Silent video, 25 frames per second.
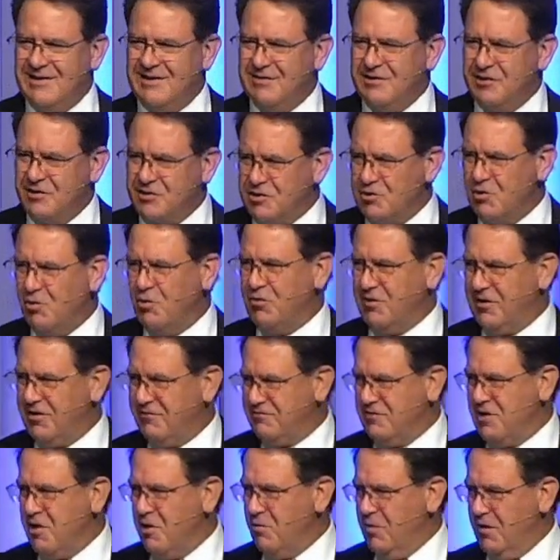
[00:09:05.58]
the story
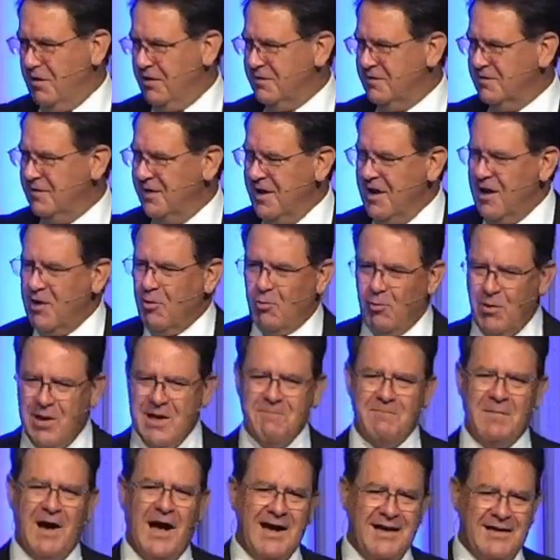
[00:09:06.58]
of Noah,
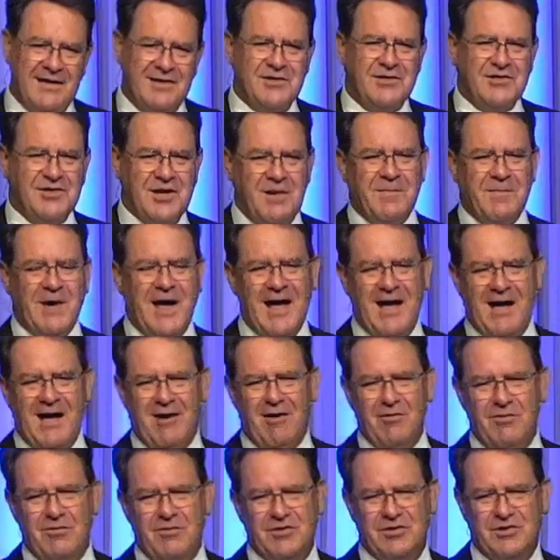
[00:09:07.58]
we might
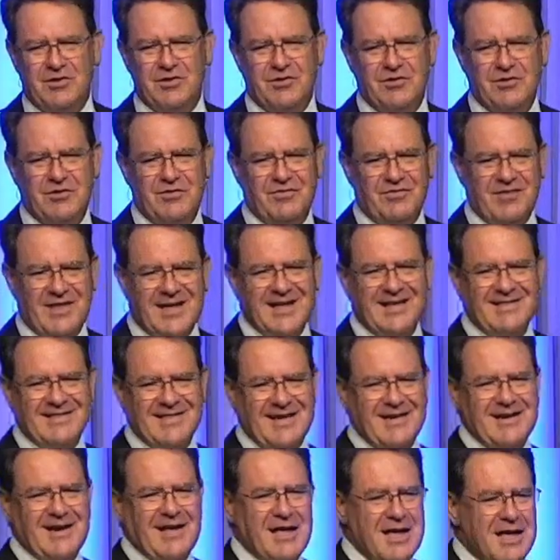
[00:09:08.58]
somehow think
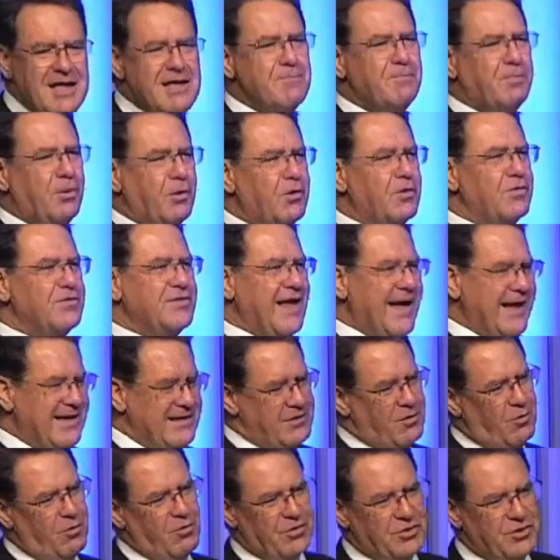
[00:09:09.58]
that he pulled
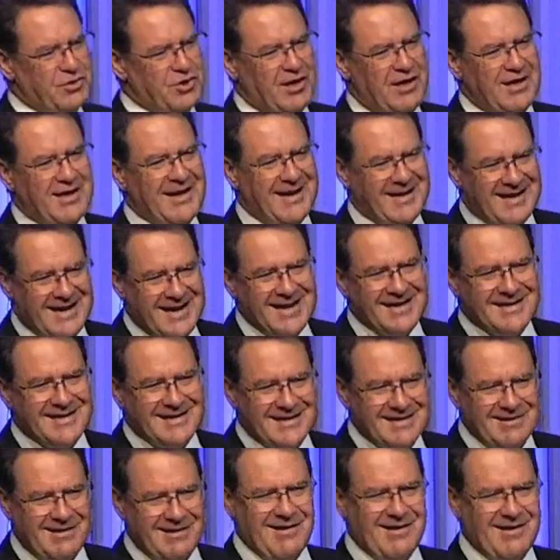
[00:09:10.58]
that door shut, and he
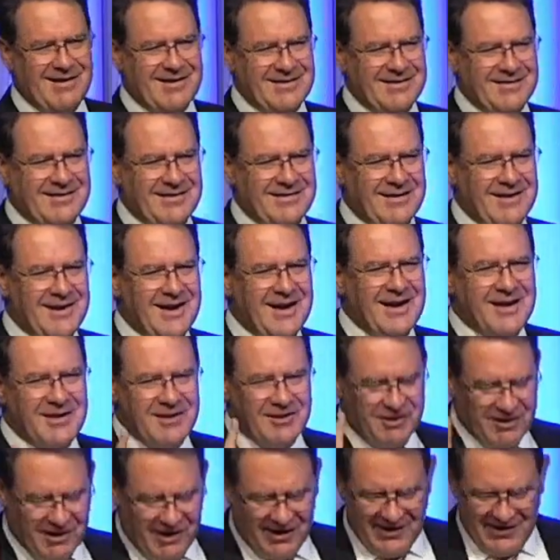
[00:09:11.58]
did not.
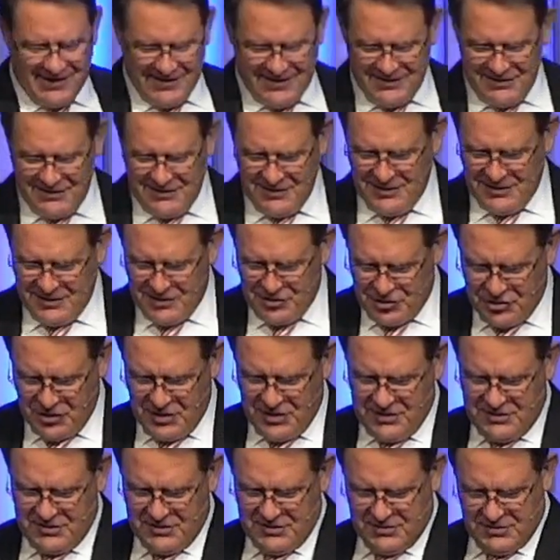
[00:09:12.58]
God
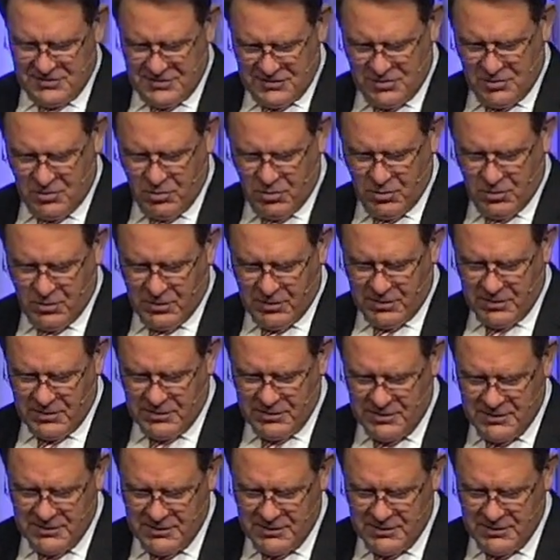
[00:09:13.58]
shut the door.